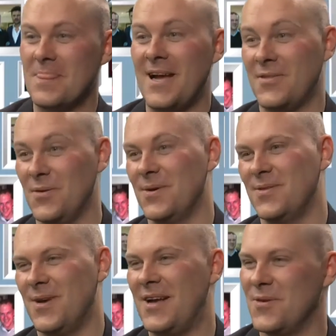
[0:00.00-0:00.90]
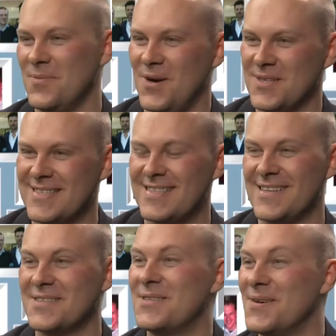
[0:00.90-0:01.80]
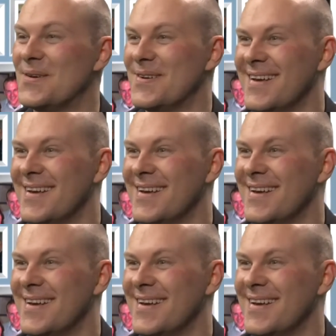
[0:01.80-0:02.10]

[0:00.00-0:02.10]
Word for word: I do it, I do my own Huge stunts too.